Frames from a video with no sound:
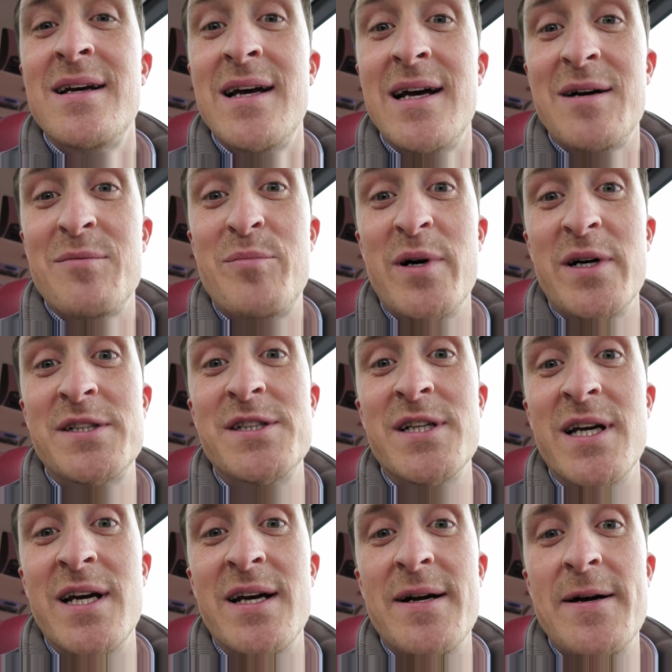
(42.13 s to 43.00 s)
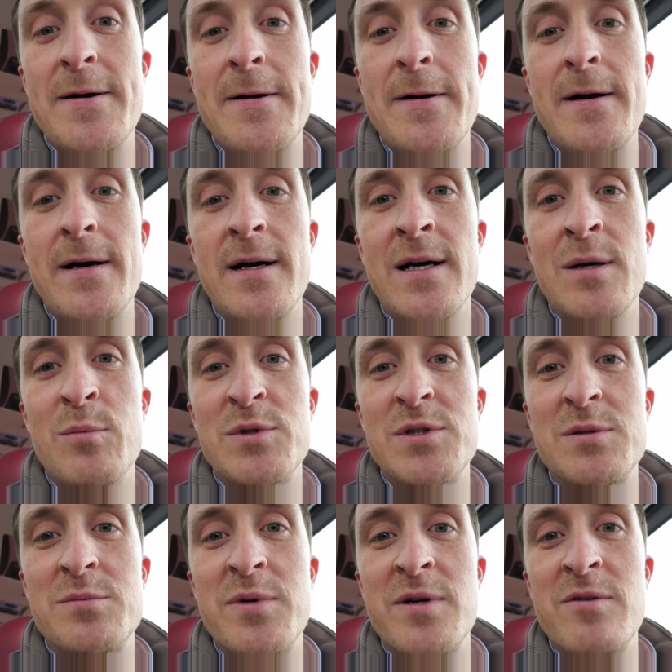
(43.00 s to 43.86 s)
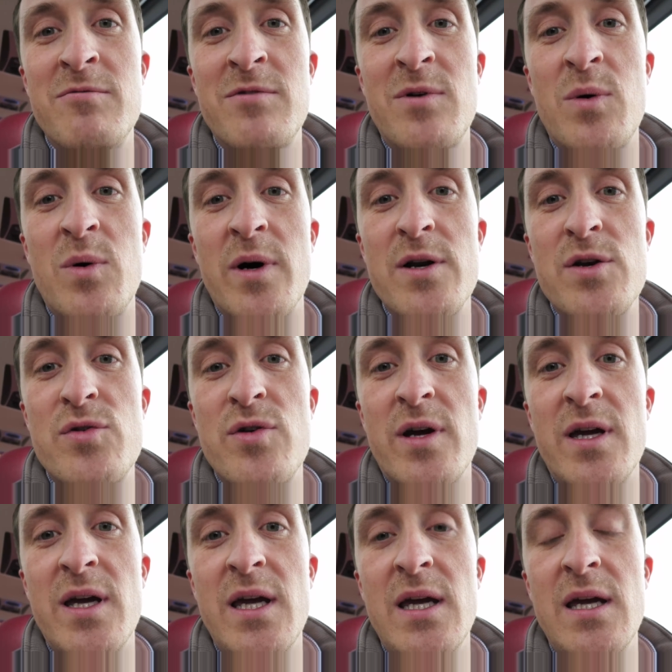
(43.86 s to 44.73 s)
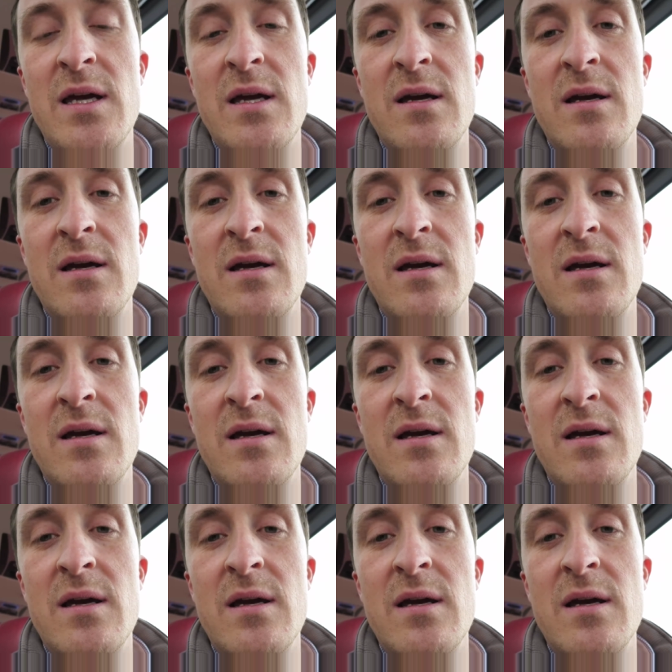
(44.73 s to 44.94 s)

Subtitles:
our budget, which has been quite tricky.